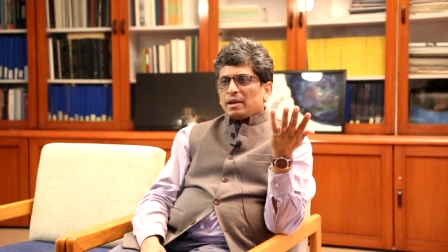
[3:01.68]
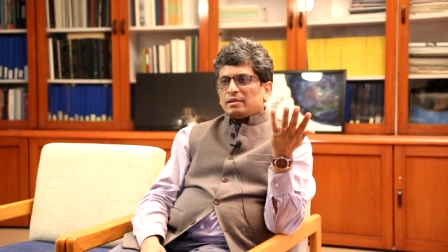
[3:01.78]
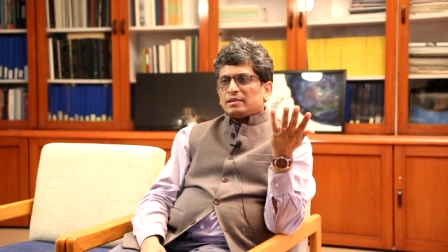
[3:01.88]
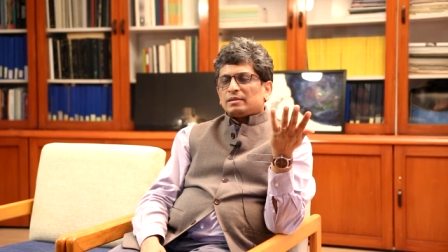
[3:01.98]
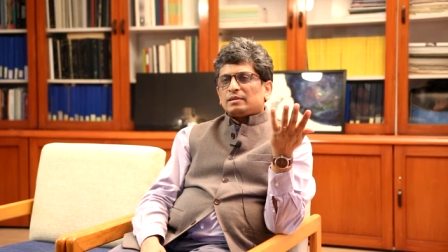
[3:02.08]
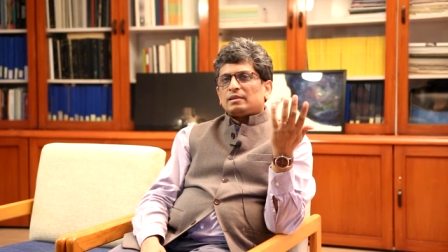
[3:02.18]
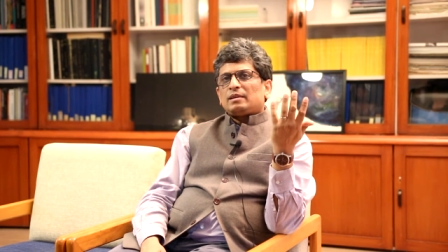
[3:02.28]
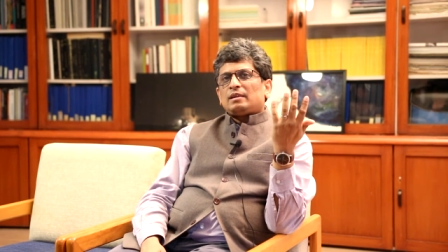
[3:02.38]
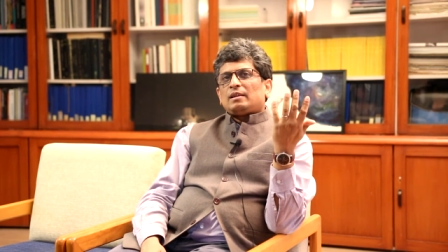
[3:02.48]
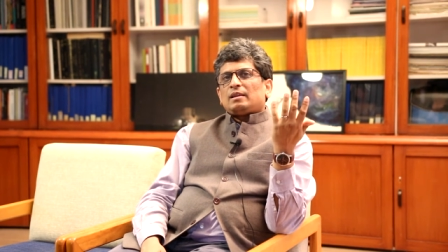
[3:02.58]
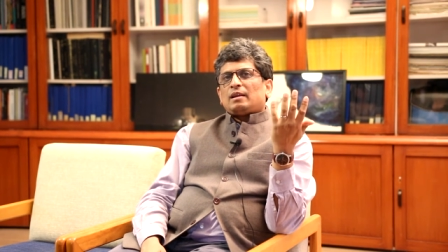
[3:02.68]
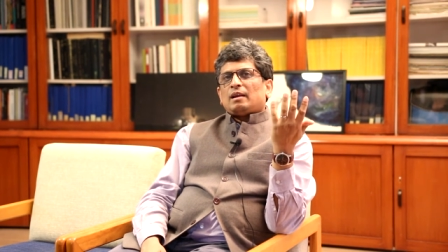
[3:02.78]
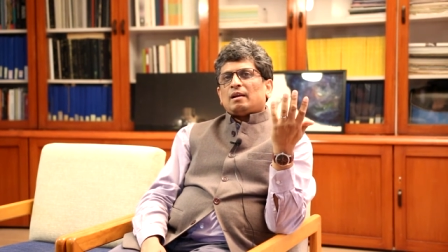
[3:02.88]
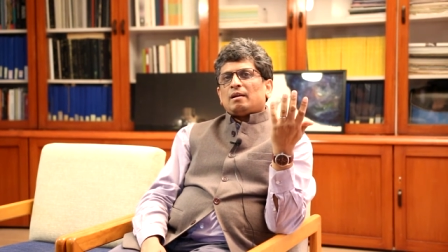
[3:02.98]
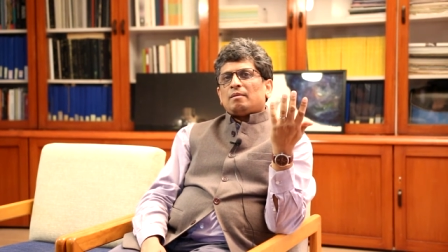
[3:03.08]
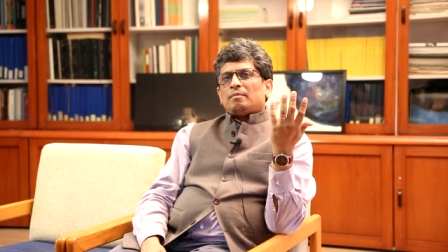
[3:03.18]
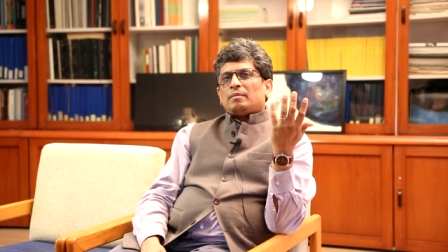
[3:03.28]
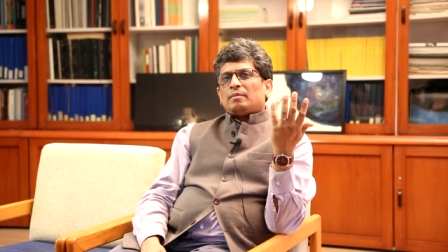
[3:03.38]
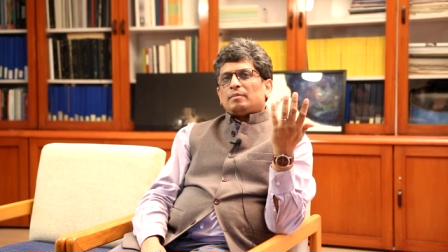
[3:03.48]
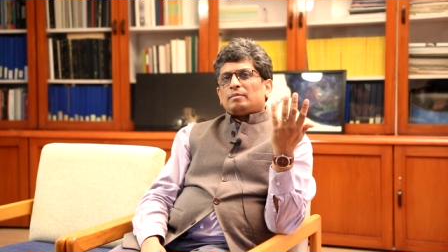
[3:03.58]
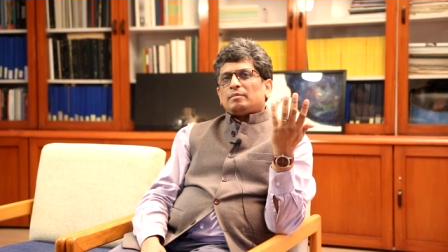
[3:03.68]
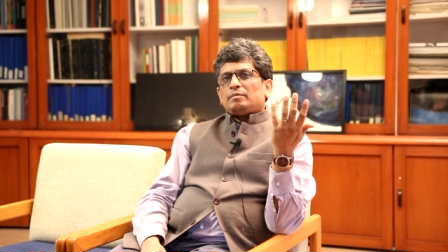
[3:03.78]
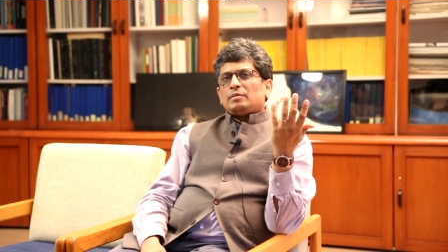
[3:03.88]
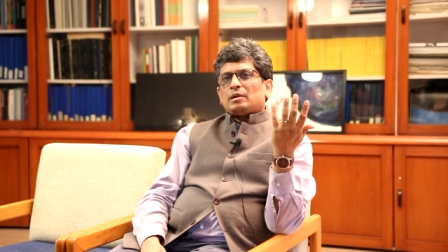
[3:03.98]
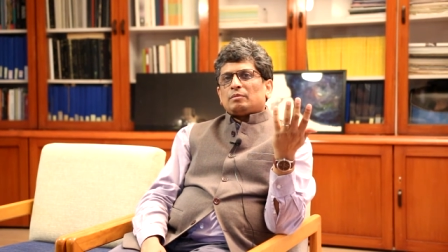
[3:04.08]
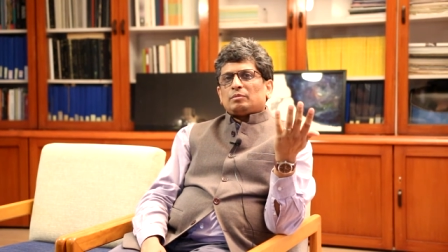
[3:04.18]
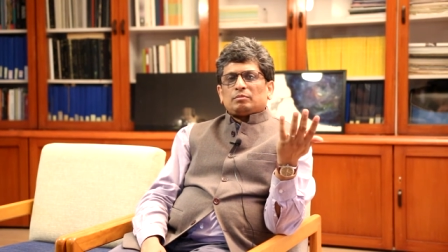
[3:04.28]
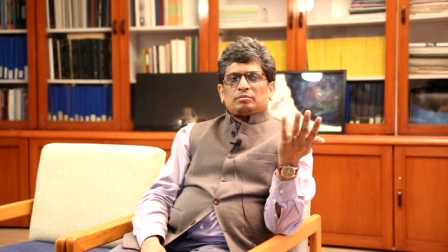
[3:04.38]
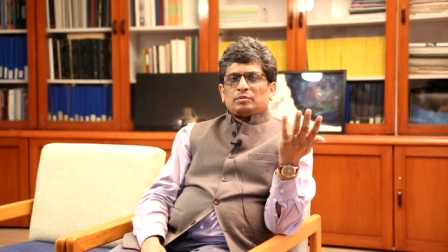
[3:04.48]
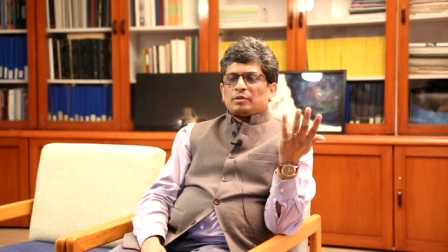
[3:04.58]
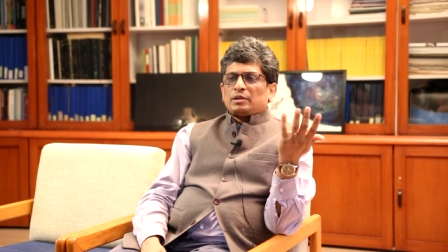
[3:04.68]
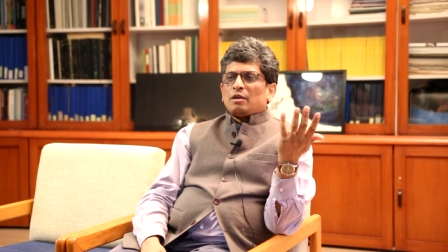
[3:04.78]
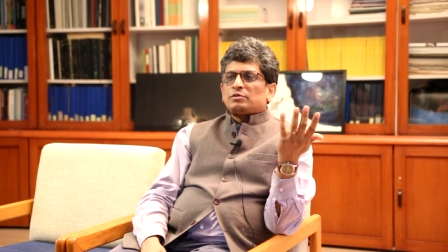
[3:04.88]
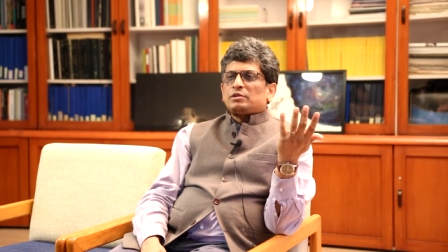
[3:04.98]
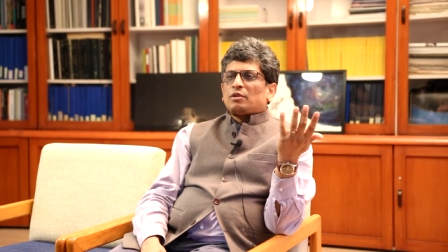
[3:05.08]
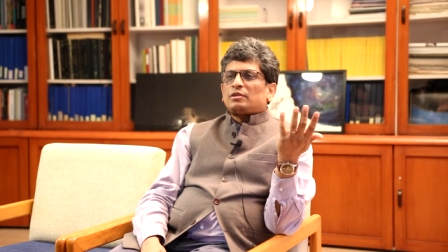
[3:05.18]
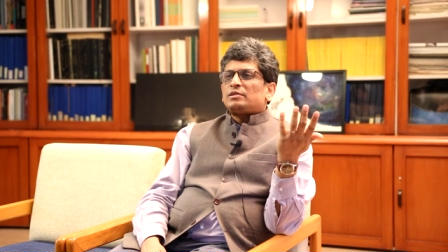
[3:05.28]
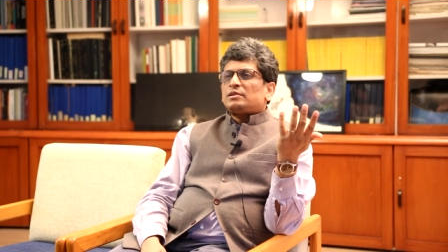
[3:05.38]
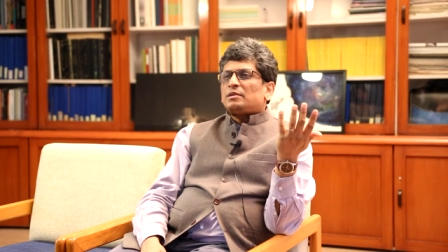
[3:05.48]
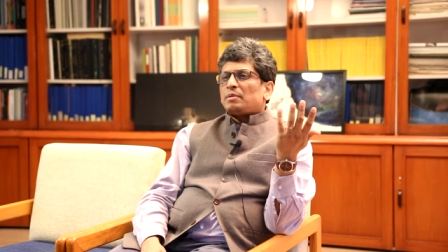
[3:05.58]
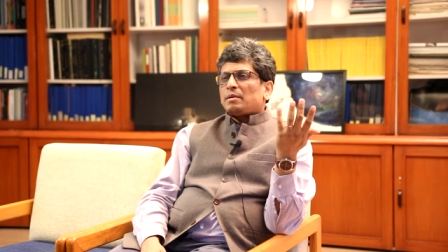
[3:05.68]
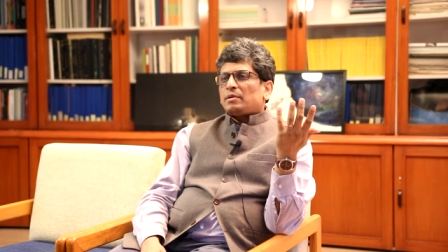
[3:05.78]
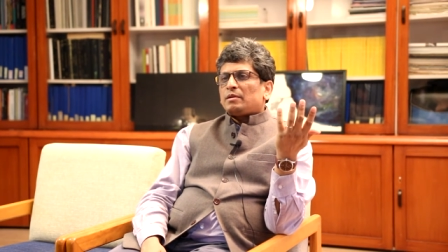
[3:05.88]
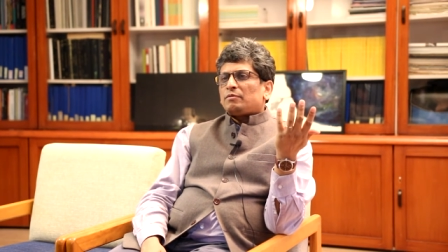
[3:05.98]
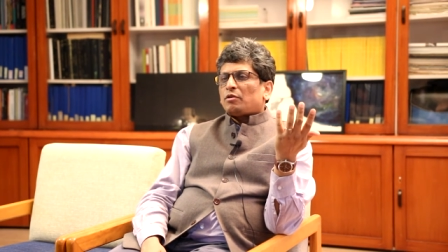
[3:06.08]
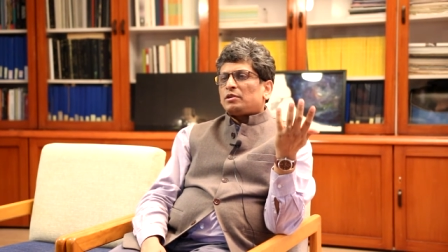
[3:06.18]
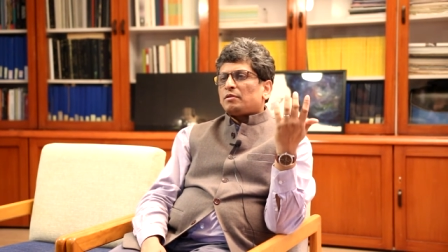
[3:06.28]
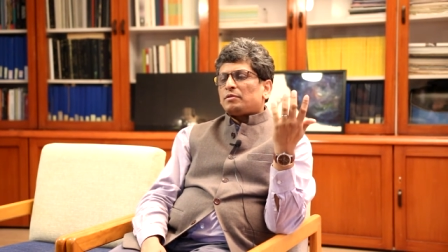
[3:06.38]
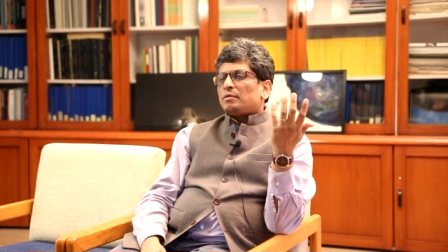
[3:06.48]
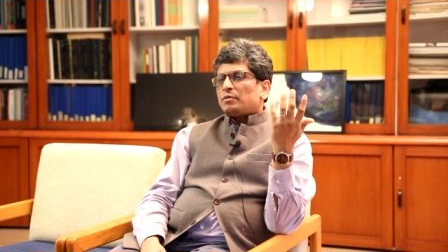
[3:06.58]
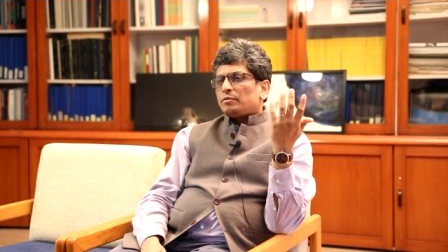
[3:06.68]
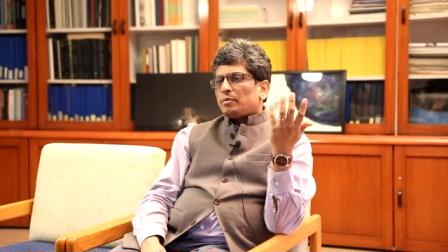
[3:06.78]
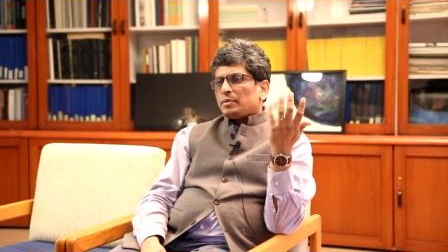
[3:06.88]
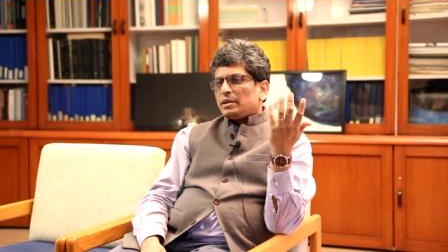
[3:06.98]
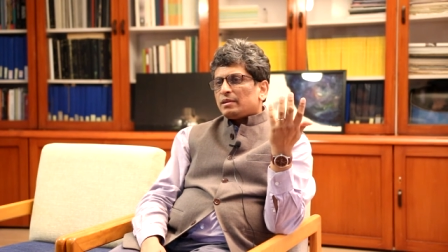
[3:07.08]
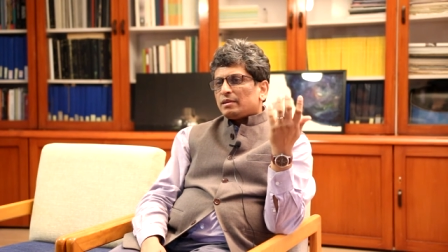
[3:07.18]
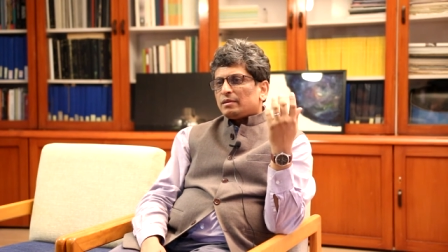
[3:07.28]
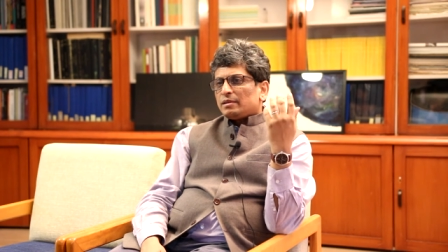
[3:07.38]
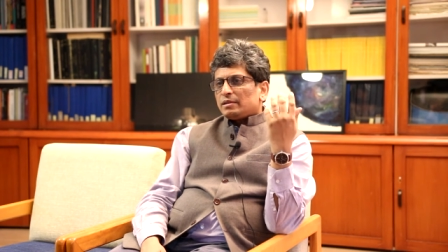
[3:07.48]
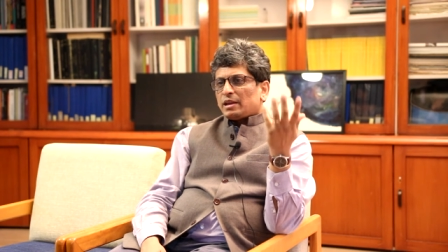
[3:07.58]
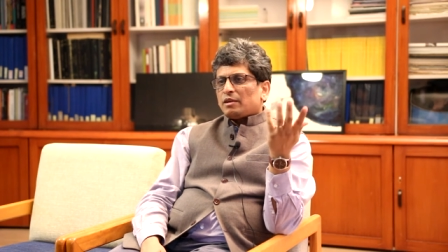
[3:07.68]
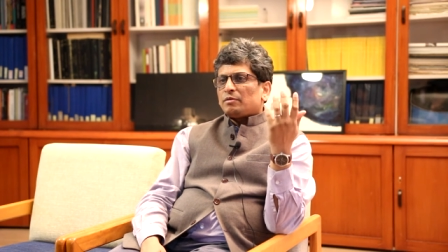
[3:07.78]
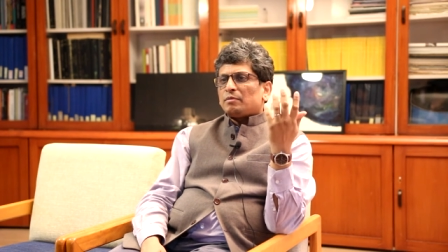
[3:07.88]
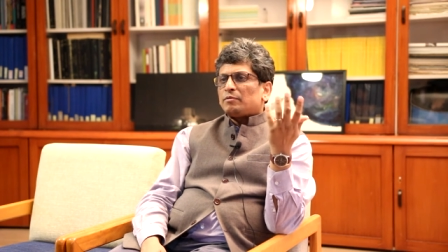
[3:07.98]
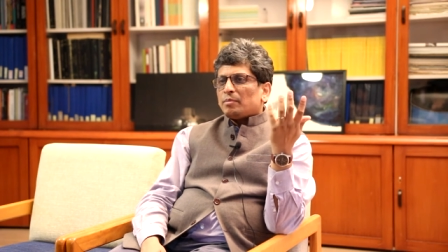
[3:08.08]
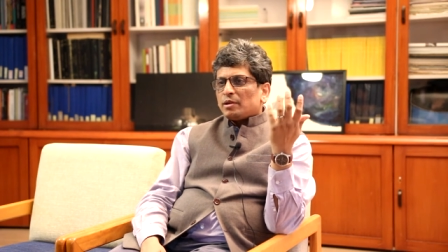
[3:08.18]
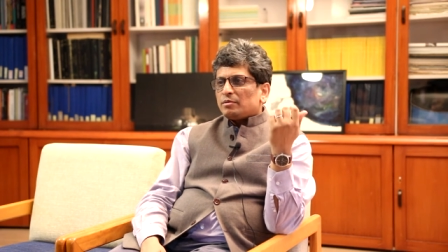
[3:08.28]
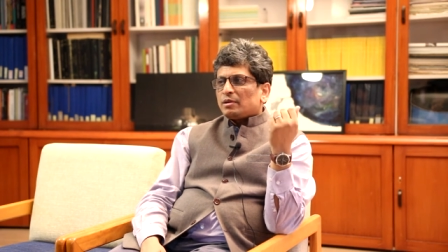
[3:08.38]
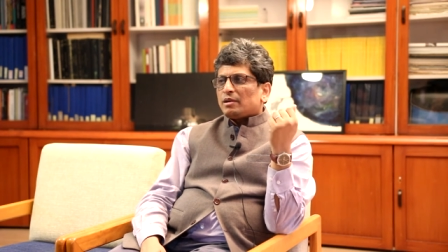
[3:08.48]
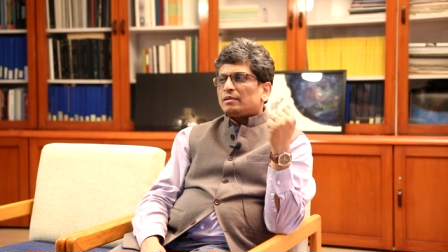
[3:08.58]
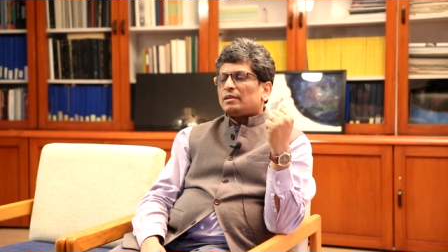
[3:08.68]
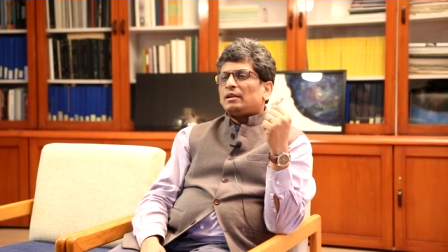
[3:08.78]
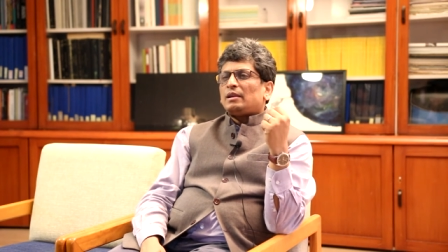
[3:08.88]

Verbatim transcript: made, um, uh, the, there were one thousand authors in the paper, and forty of them were from India, ten of them from I U C A A.